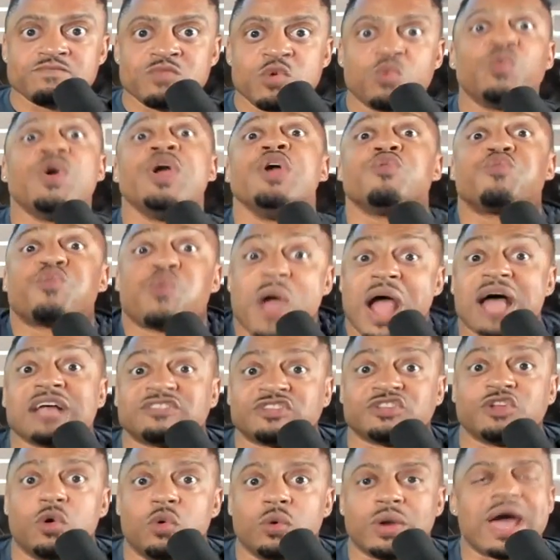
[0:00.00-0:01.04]
We
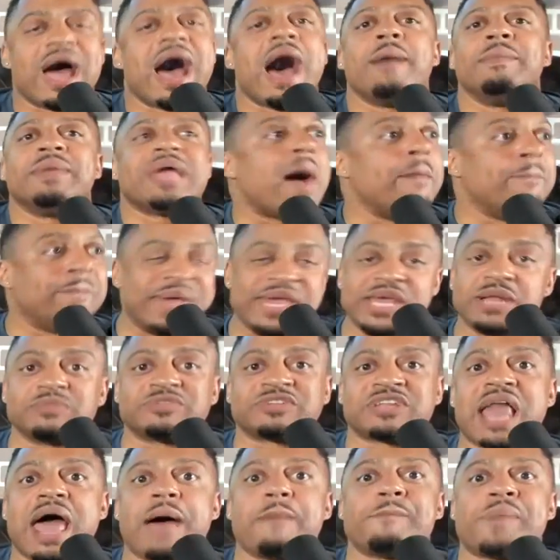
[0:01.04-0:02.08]
wrestled. I mean, I beat him
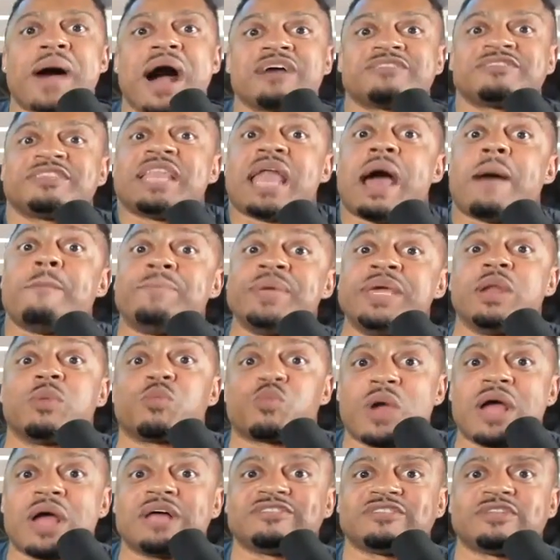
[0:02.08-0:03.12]
slap boxing. I beat him
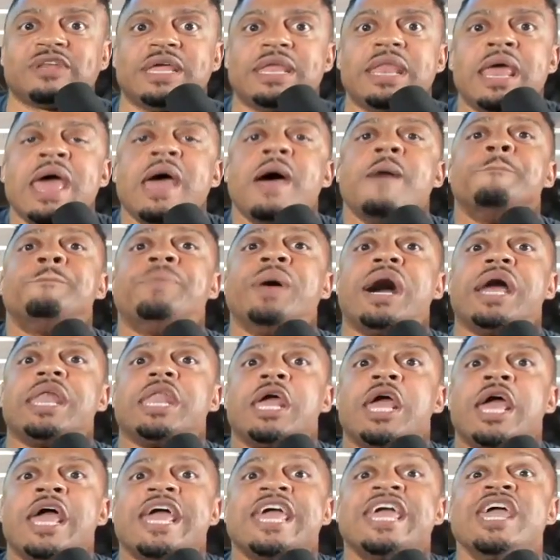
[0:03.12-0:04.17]
wrestling. But
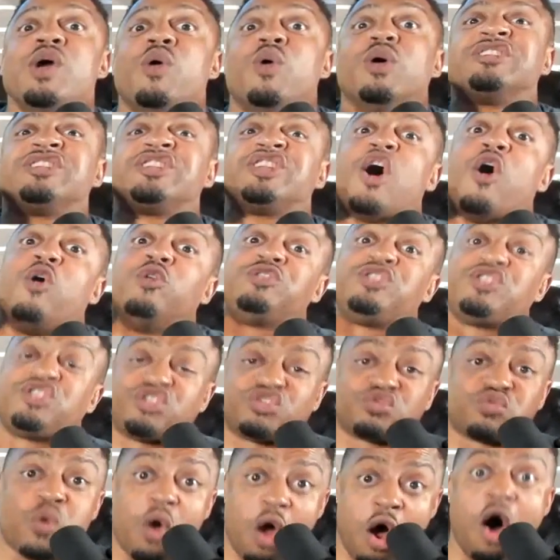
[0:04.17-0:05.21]
he was so
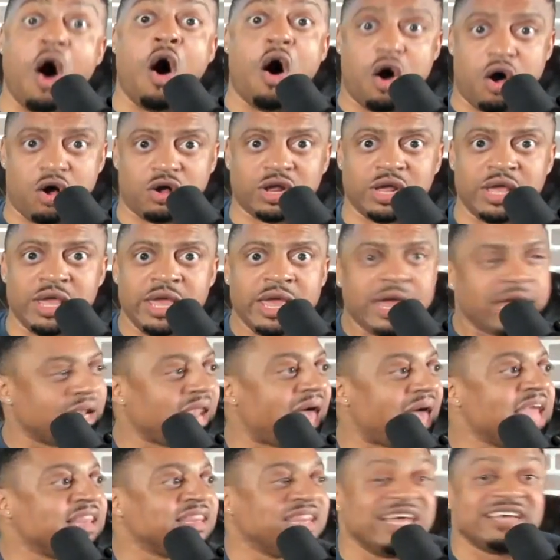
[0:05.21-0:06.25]
strong.
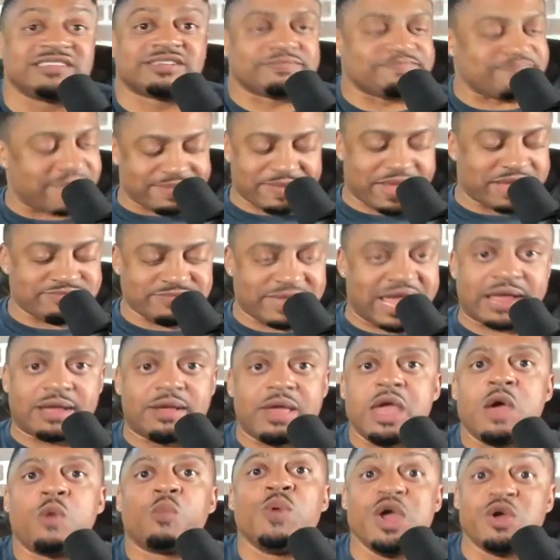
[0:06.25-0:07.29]
Like this.
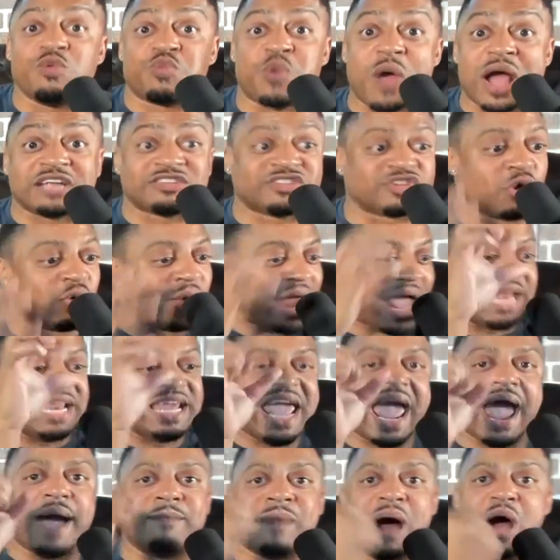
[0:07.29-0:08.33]
We wrestled and
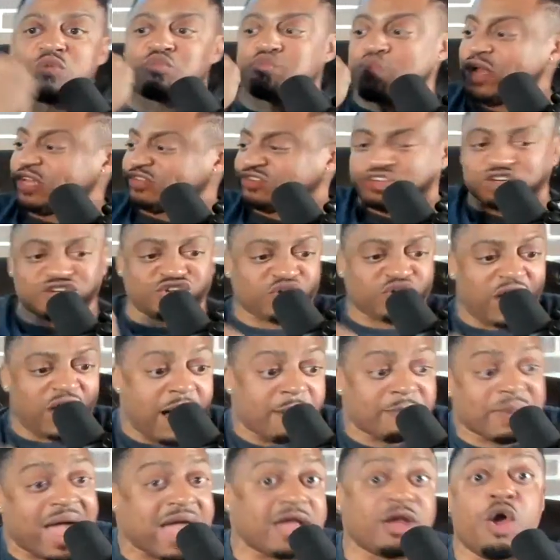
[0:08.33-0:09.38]
he had my wrist control.
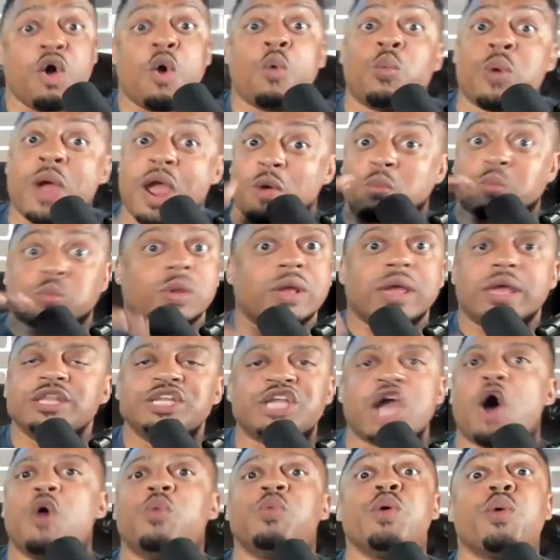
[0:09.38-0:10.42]
I'm like, we
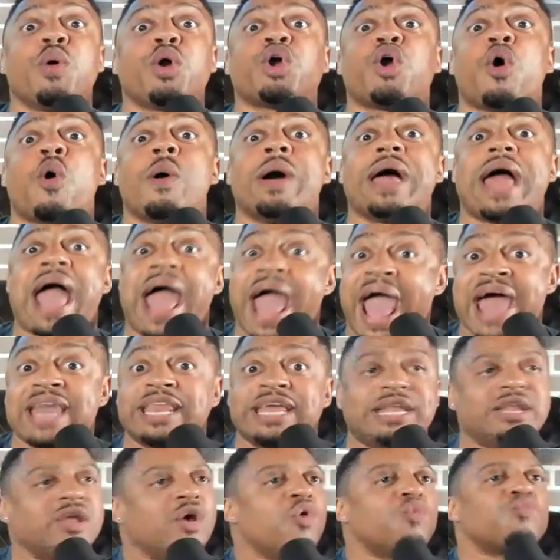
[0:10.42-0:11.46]
were going at
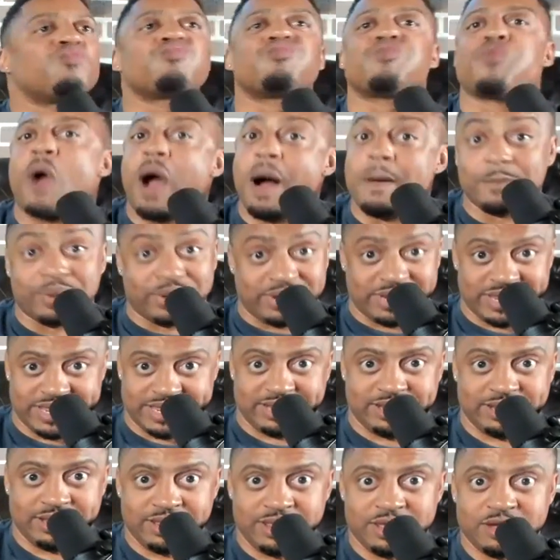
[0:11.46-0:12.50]
it. Rumbling,
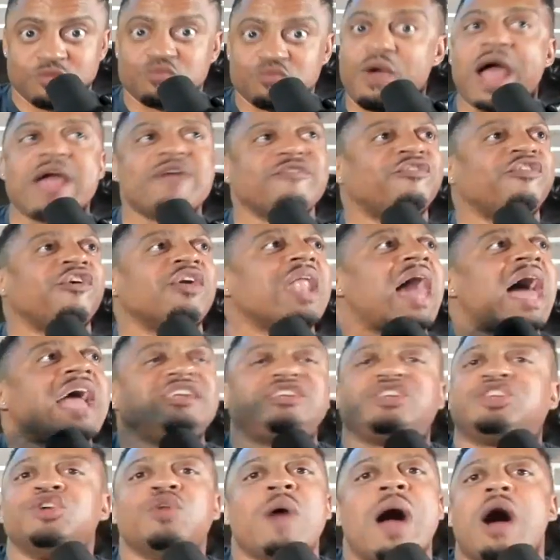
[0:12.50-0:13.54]
right, for
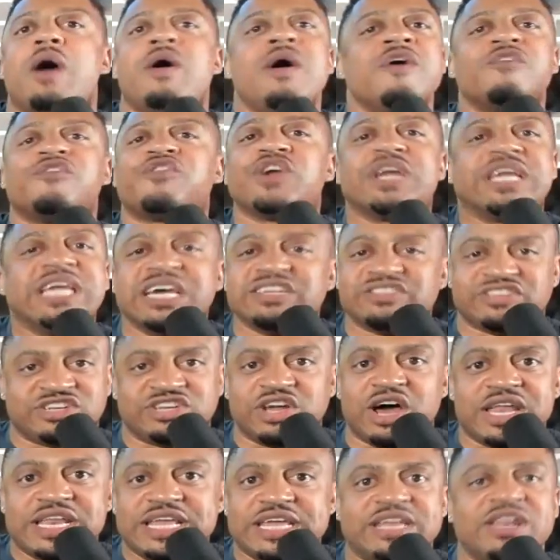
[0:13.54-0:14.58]
like 2 hours. Forget
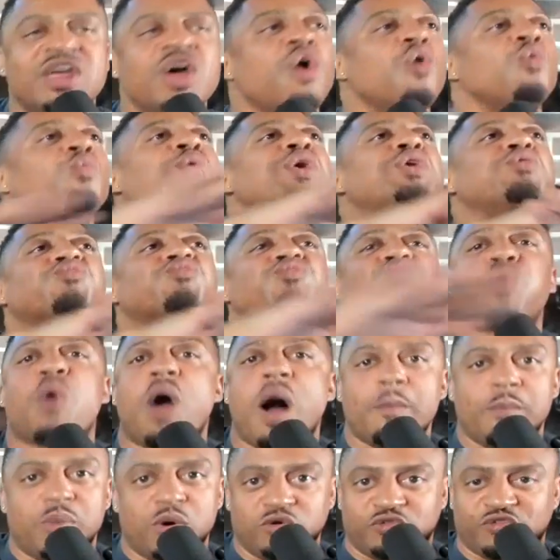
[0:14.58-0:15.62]
studying. We
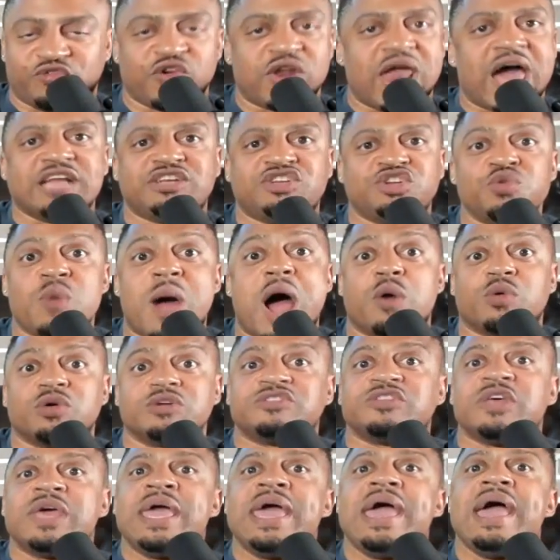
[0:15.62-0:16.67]
rumbled for like 2
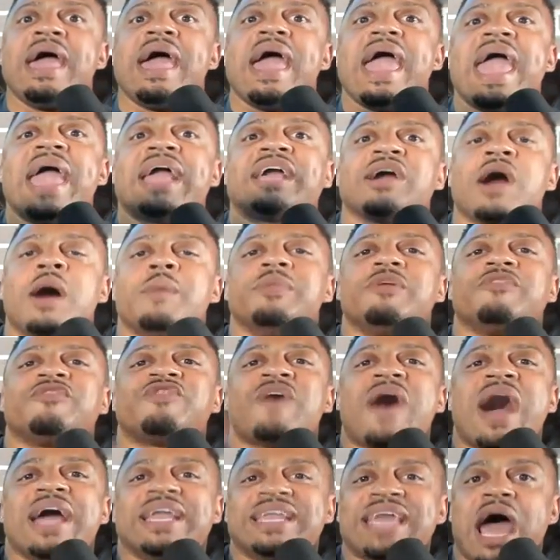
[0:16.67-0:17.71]
hours. And come to
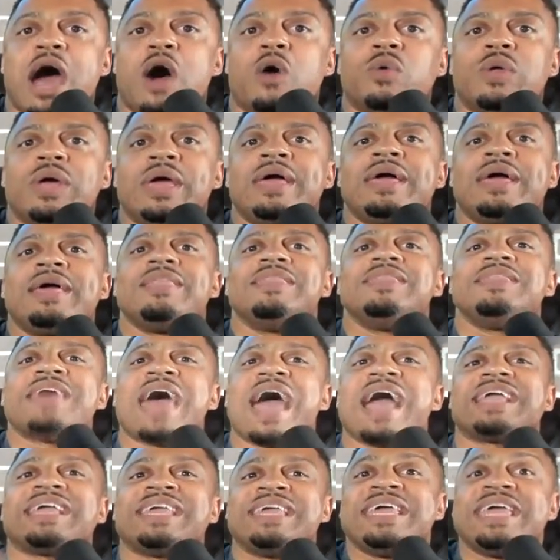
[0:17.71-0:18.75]
find out,
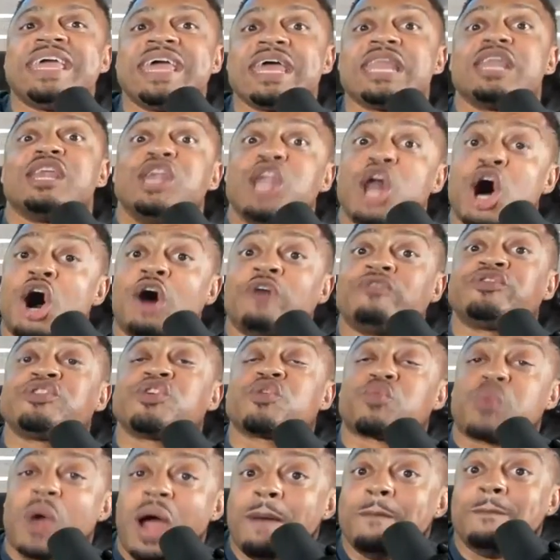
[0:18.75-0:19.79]
that kid loved
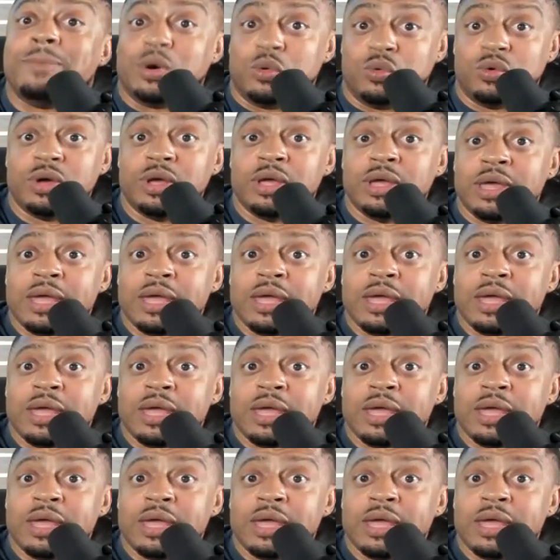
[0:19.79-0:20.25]
to rumble.